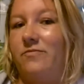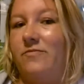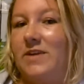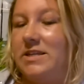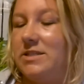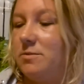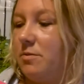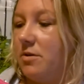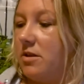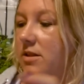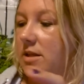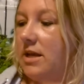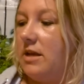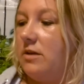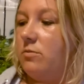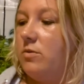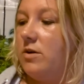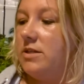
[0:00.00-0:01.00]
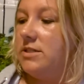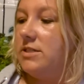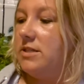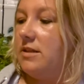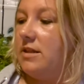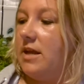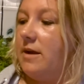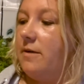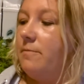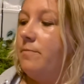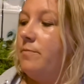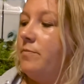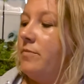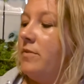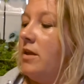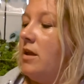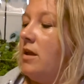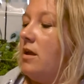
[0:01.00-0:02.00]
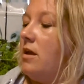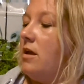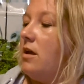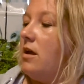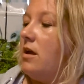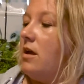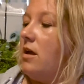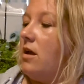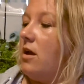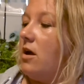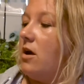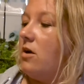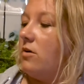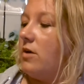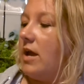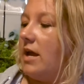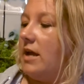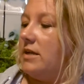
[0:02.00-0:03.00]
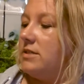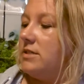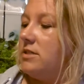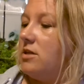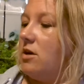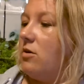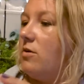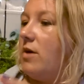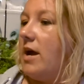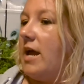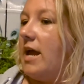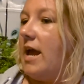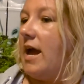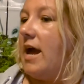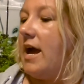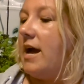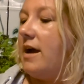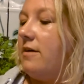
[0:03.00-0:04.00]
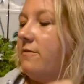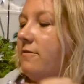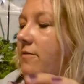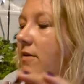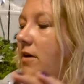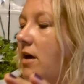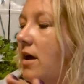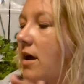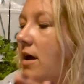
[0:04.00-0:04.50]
Facebook lead ones in there. Okay, so I have